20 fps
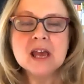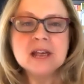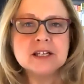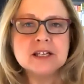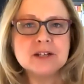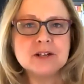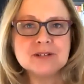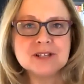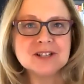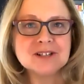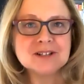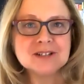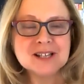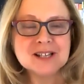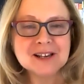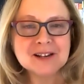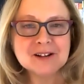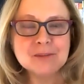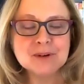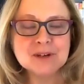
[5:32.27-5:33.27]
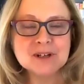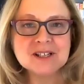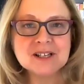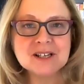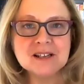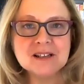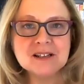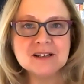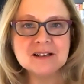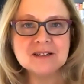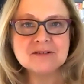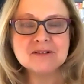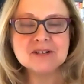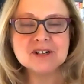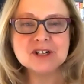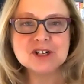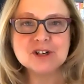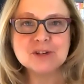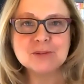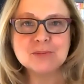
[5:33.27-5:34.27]
Do you still sell your books in the
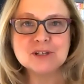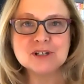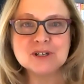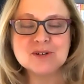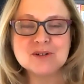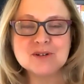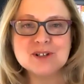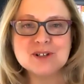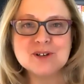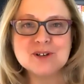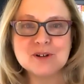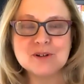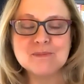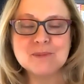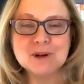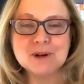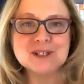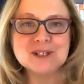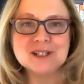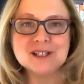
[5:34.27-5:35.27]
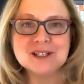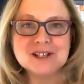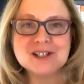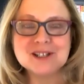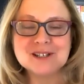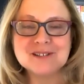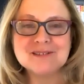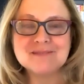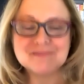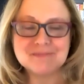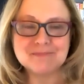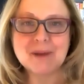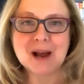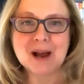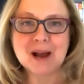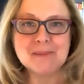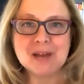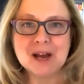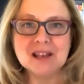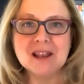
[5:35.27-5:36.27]
traditional bookstores, or they're mostly just
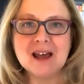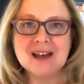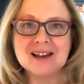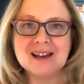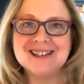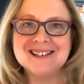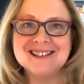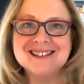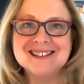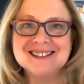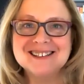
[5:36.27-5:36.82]
buy them online?